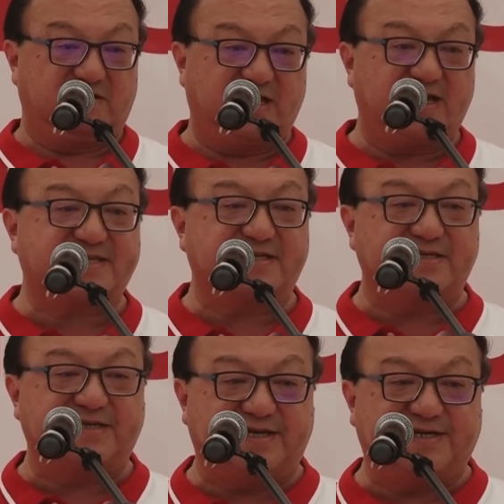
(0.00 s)
Less than
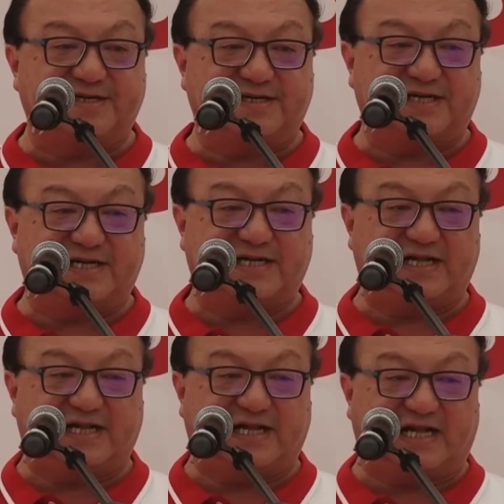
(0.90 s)
a year
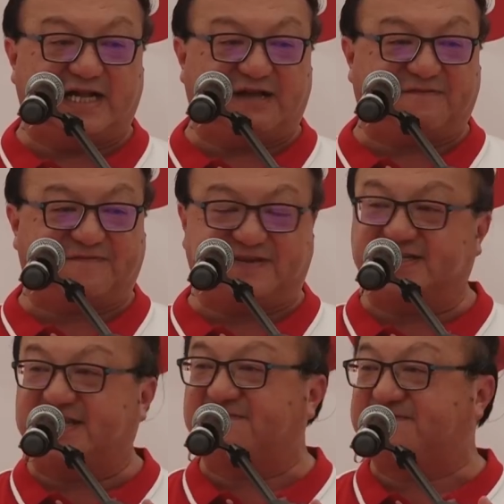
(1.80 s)

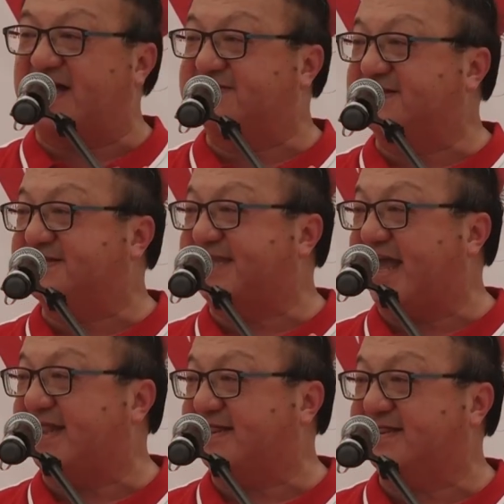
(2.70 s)
after their father's
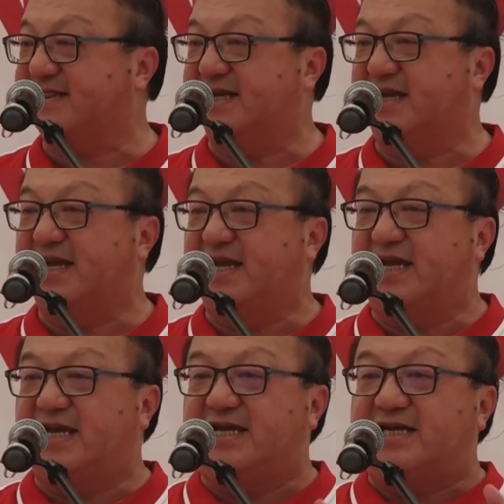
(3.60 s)
death.
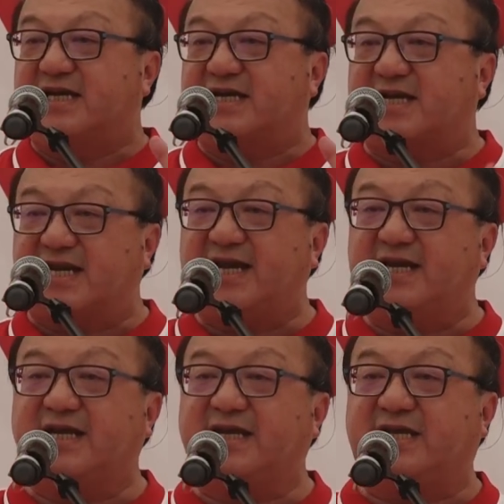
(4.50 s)

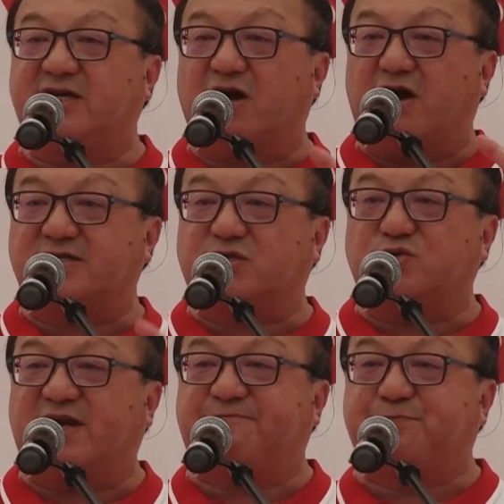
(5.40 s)
Clearly, he ought
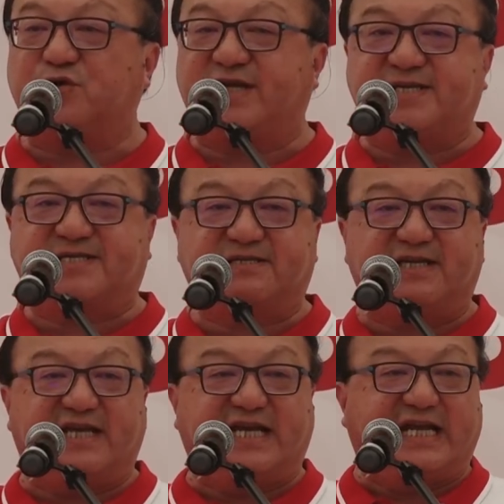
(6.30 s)
to have put his
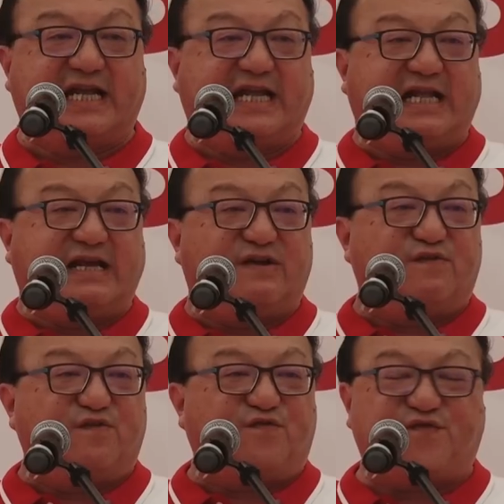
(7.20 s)

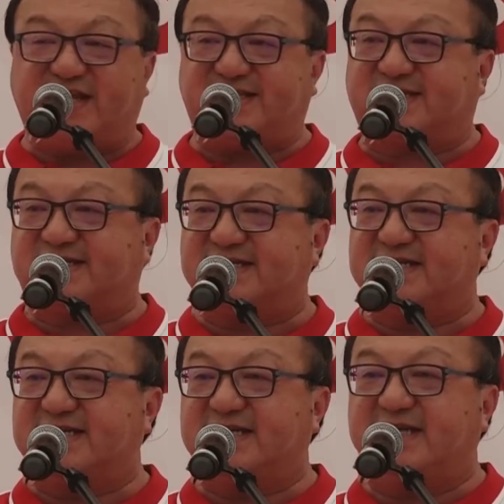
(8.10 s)
feet
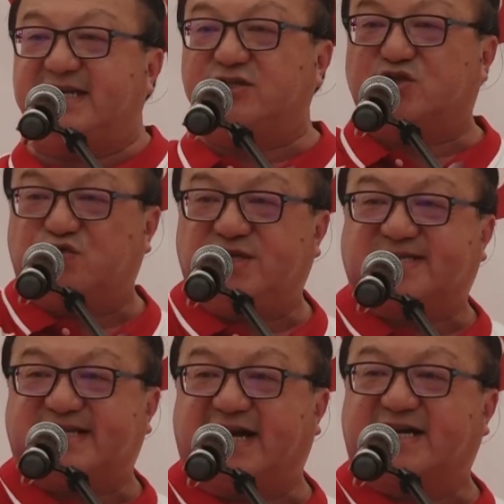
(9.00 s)
into
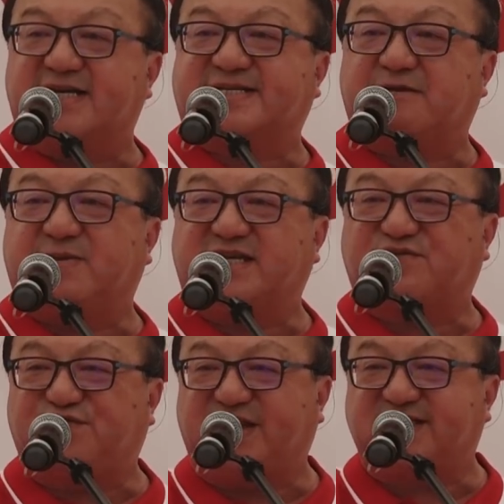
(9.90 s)
his younger
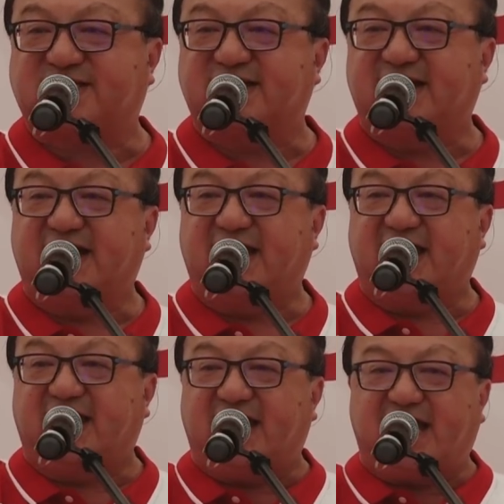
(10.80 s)
siblings' feet
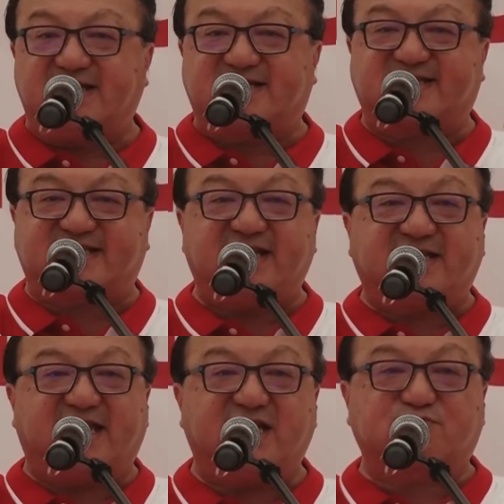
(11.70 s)
and see
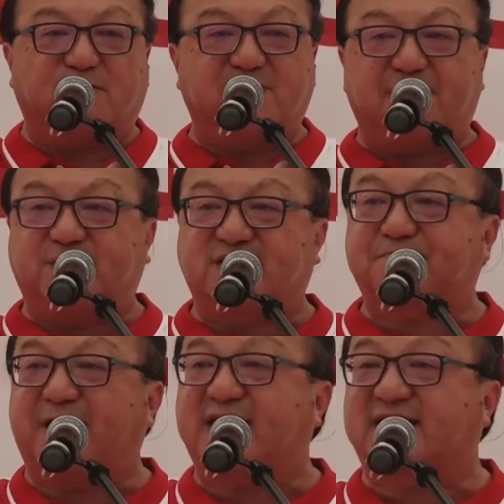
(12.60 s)
things from their
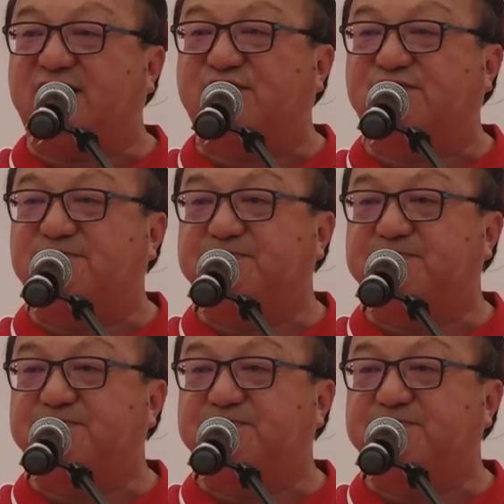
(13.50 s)
perspective.